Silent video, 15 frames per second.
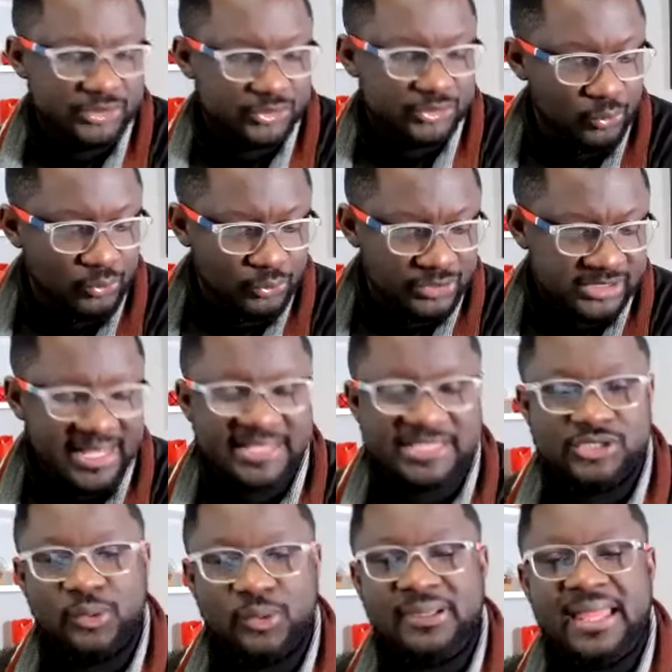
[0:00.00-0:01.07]
So you start
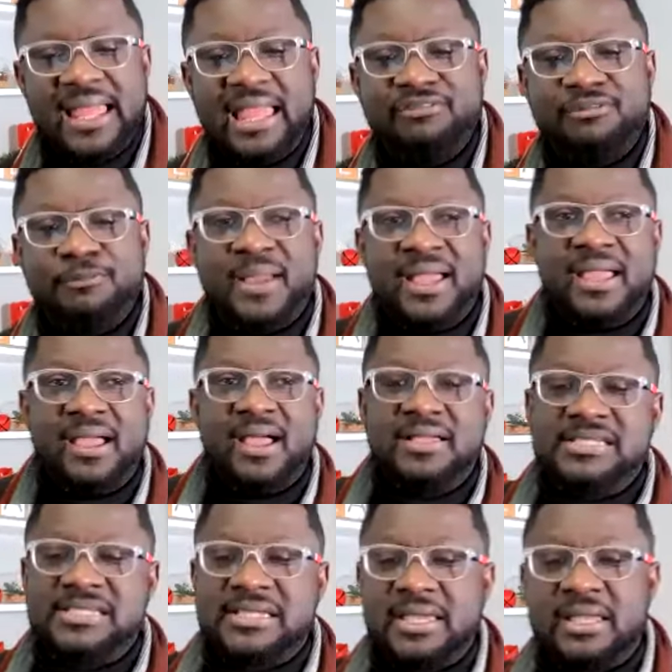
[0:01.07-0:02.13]
your life by
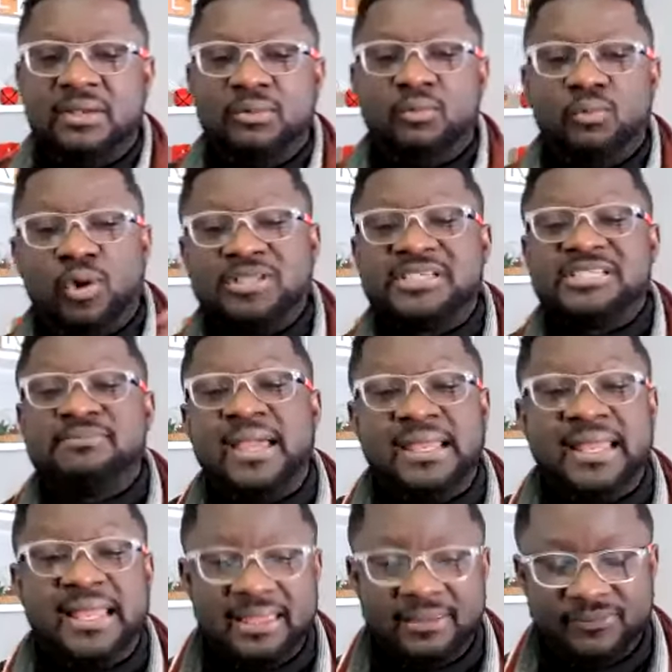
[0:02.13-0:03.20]
asking, what is my
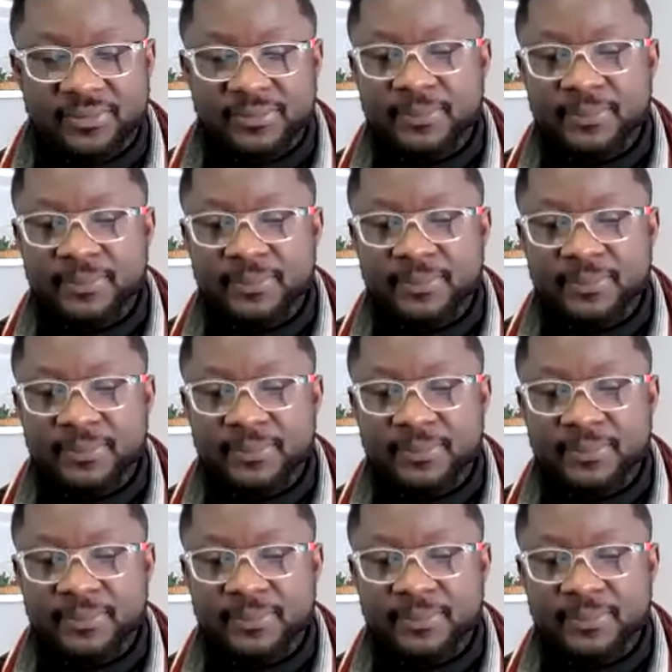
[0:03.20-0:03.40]
life,